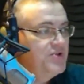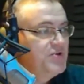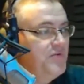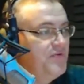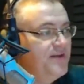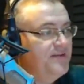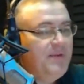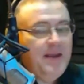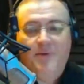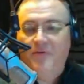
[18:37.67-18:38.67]
And the
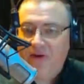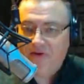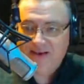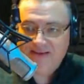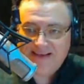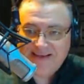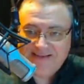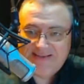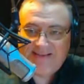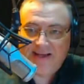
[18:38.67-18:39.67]
truth is, people, there
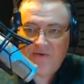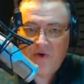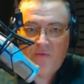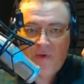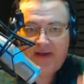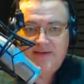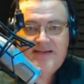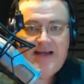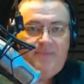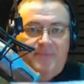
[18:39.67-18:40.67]
is zero
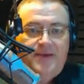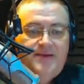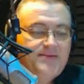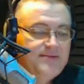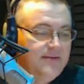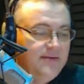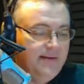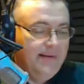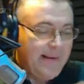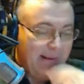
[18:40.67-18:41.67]
way to stop
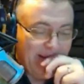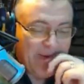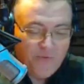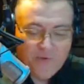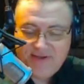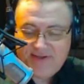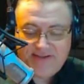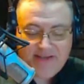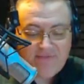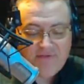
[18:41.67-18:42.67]
this.
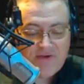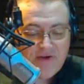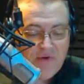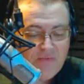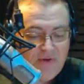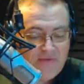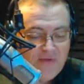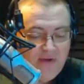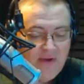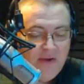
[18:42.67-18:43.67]
What does this have to do
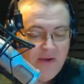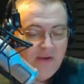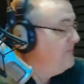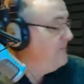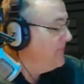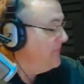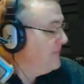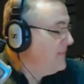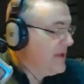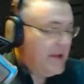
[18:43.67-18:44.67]
with
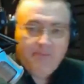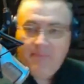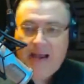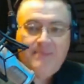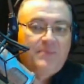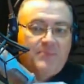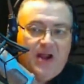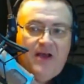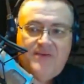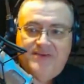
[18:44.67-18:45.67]

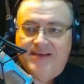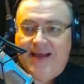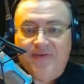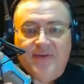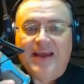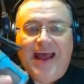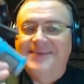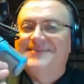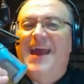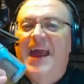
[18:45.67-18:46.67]
Bible prophecy? I
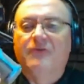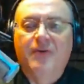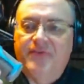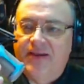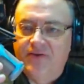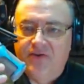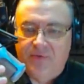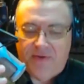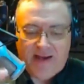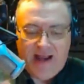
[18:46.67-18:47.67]
think it has
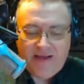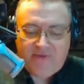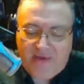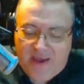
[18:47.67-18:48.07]
everything to do with it.